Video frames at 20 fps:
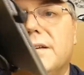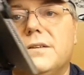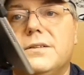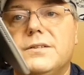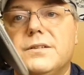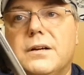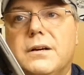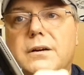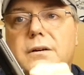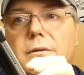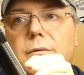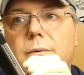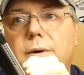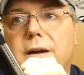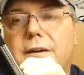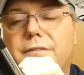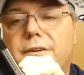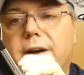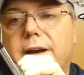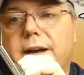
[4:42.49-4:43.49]
So
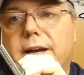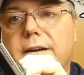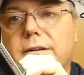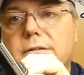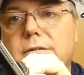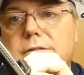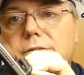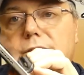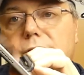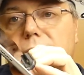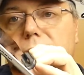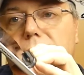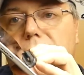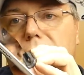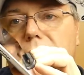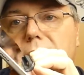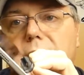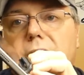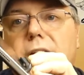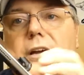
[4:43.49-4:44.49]
whatever angle you
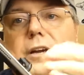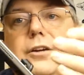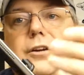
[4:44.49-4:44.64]
need.